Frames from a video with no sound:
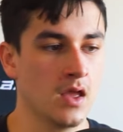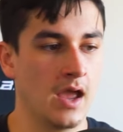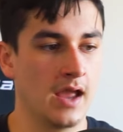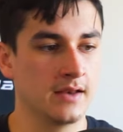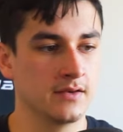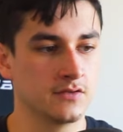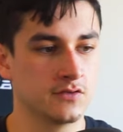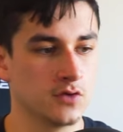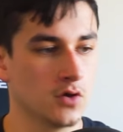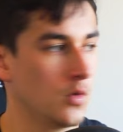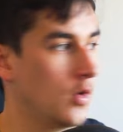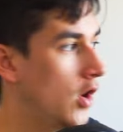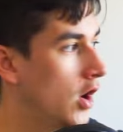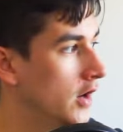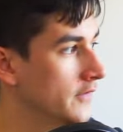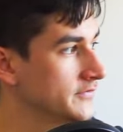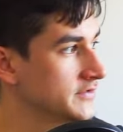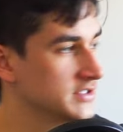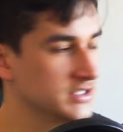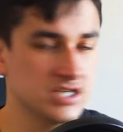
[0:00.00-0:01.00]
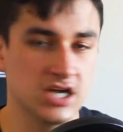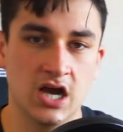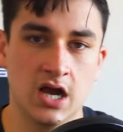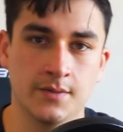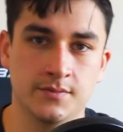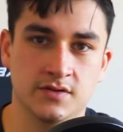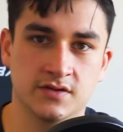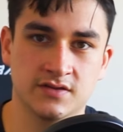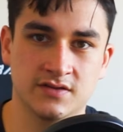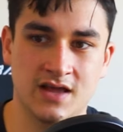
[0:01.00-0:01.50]
And so
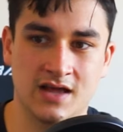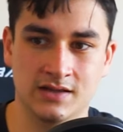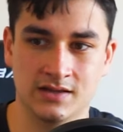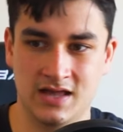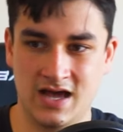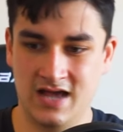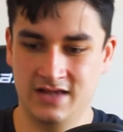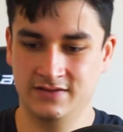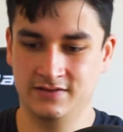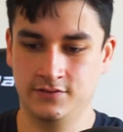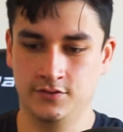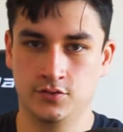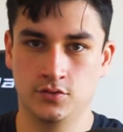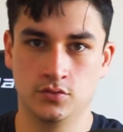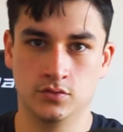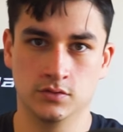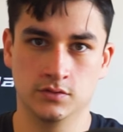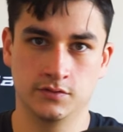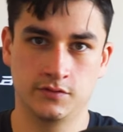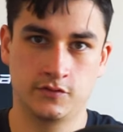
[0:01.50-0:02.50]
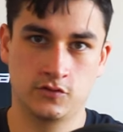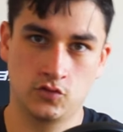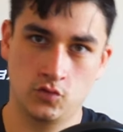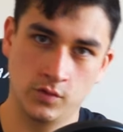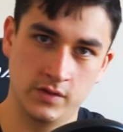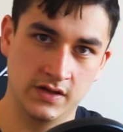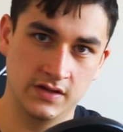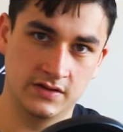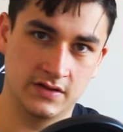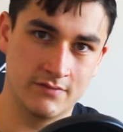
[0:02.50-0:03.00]
oftentimes it's that last little
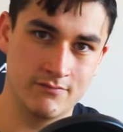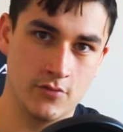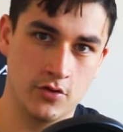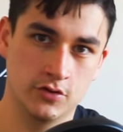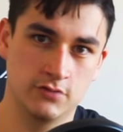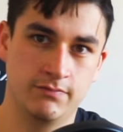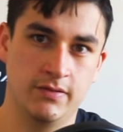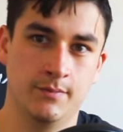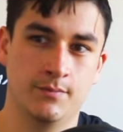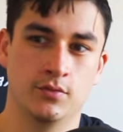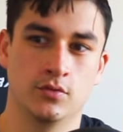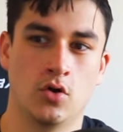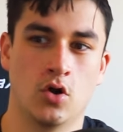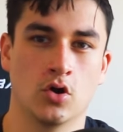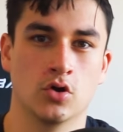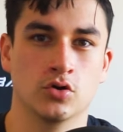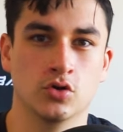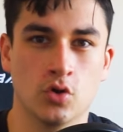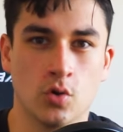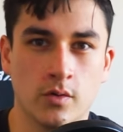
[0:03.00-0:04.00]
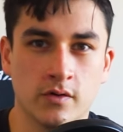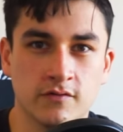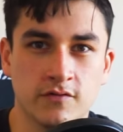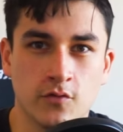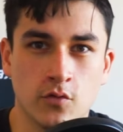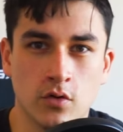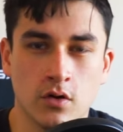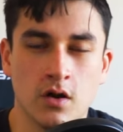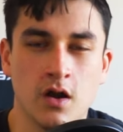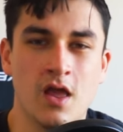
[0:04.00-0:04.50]
squeeze that most people aren't going
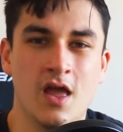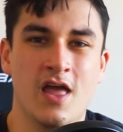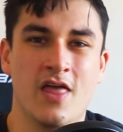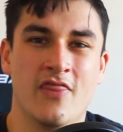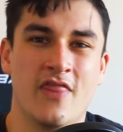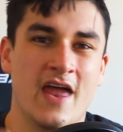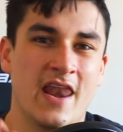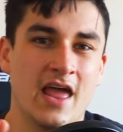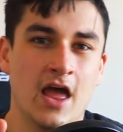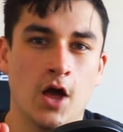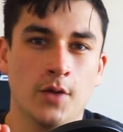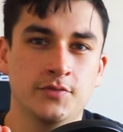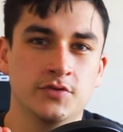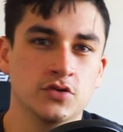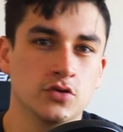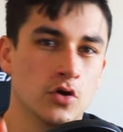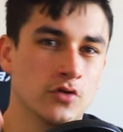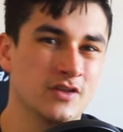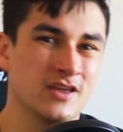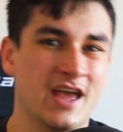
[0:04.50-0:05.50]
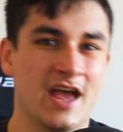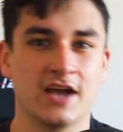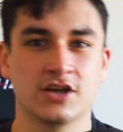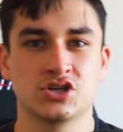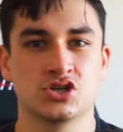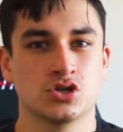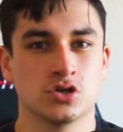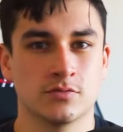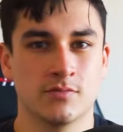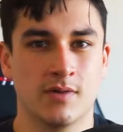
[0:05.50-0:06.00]
for that helps you go
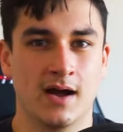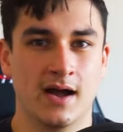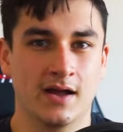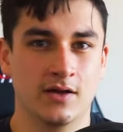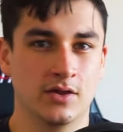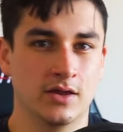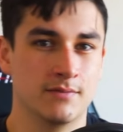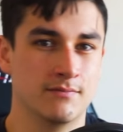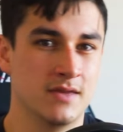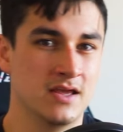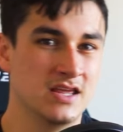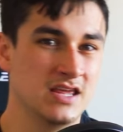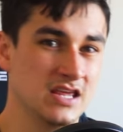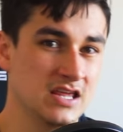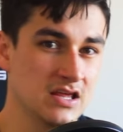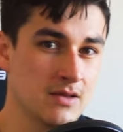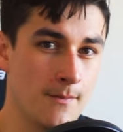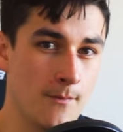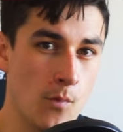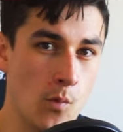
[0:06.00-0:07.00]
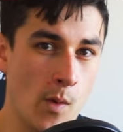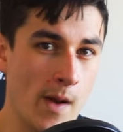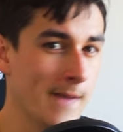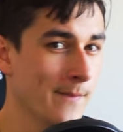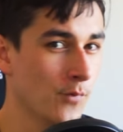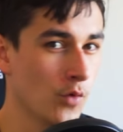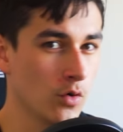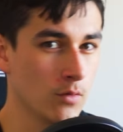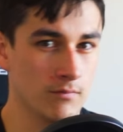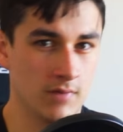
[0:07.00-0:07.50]
extra mile and make way
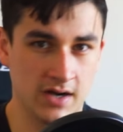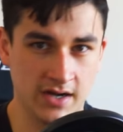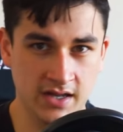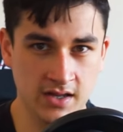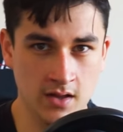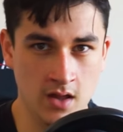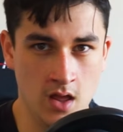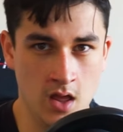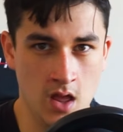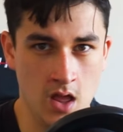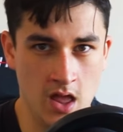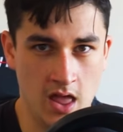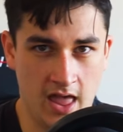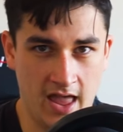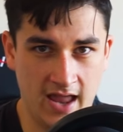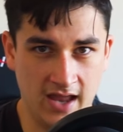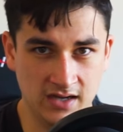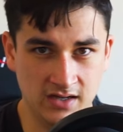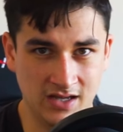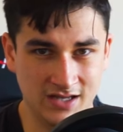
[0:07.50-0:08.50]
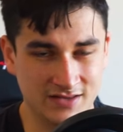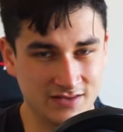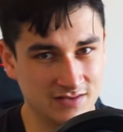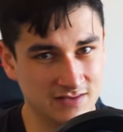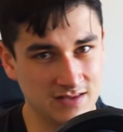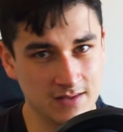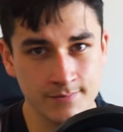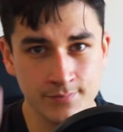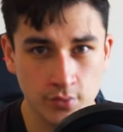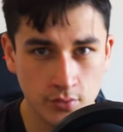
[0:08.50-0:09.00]
more money. And it's
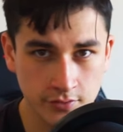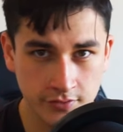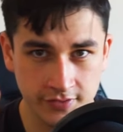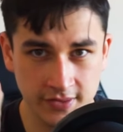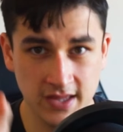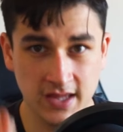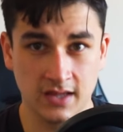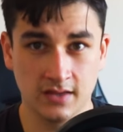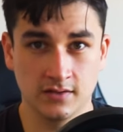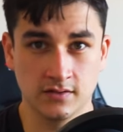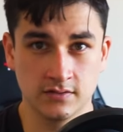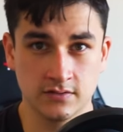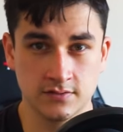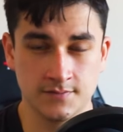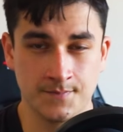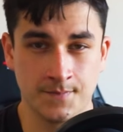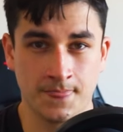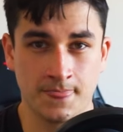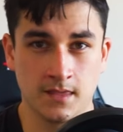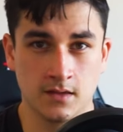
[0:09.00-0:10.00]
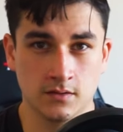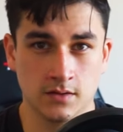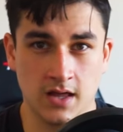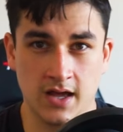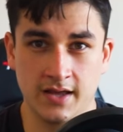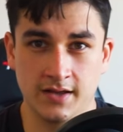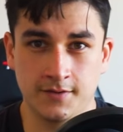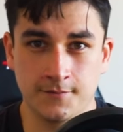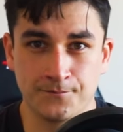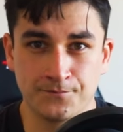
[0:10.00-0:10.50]
simple things
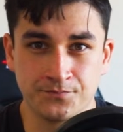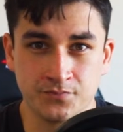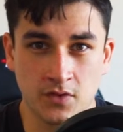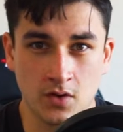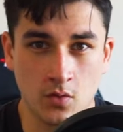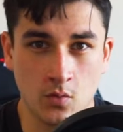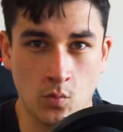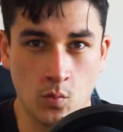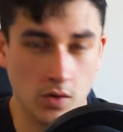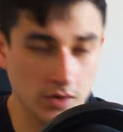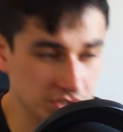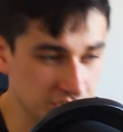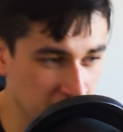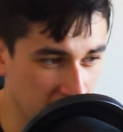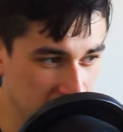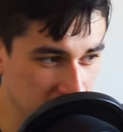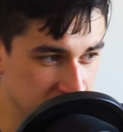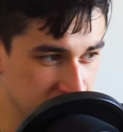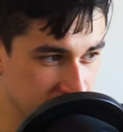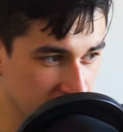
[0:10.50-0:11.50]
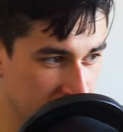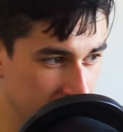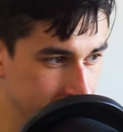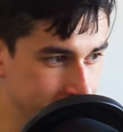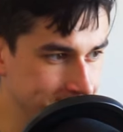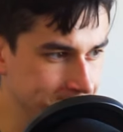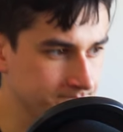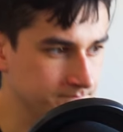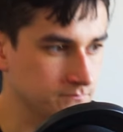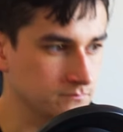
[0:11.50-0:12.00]
like one change
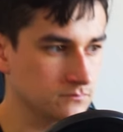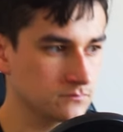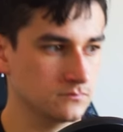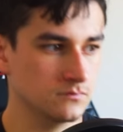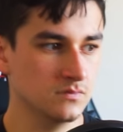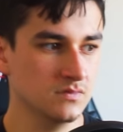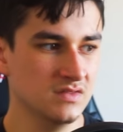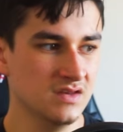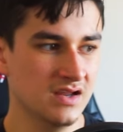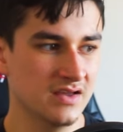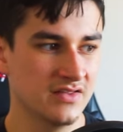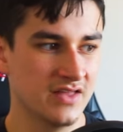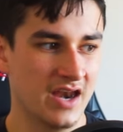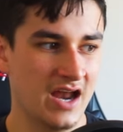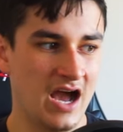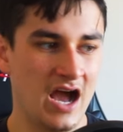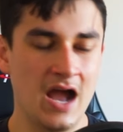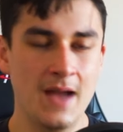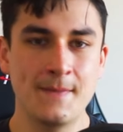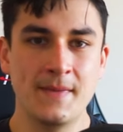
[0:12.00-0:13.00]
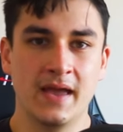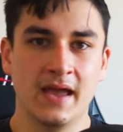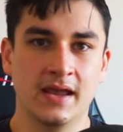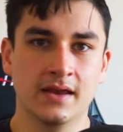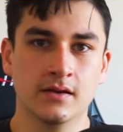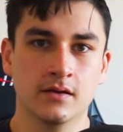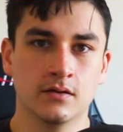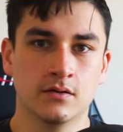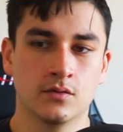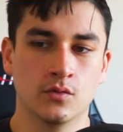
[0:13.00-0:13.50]
that I
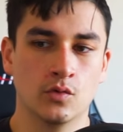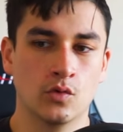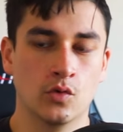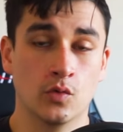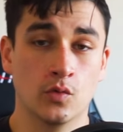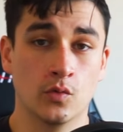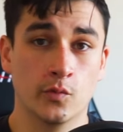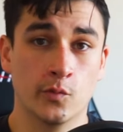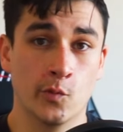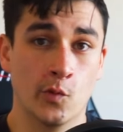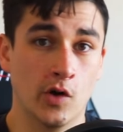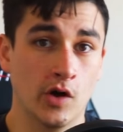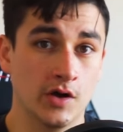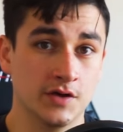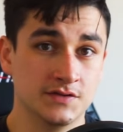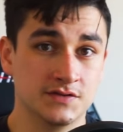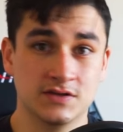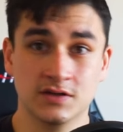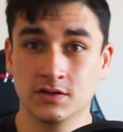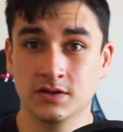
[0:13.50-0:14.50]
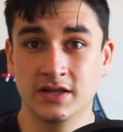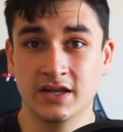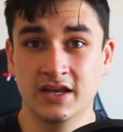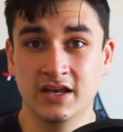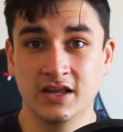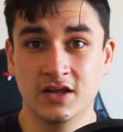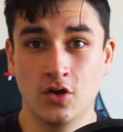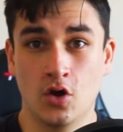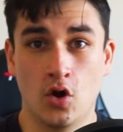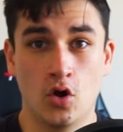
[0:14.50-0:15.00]
made was
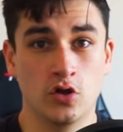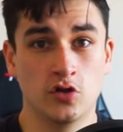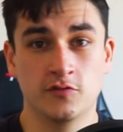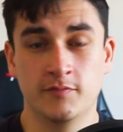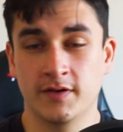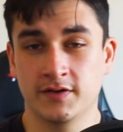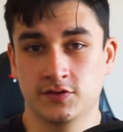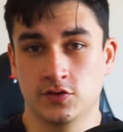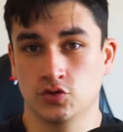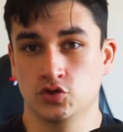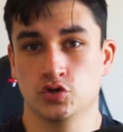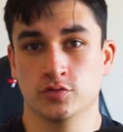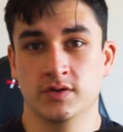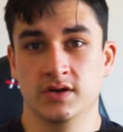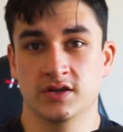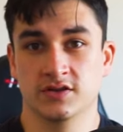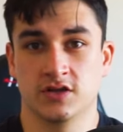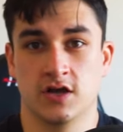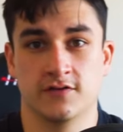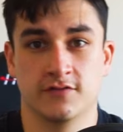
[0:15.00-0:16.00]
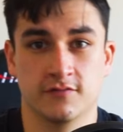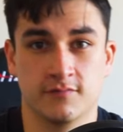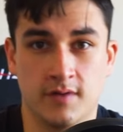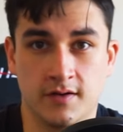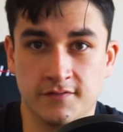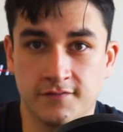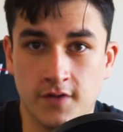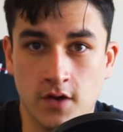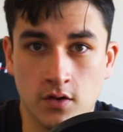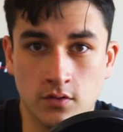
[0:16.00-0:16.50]
deleting all of my social medias off of
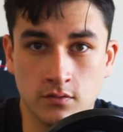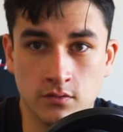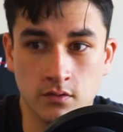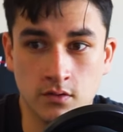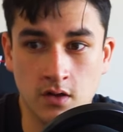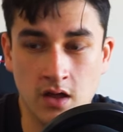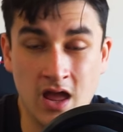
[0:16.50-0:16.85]
my phone.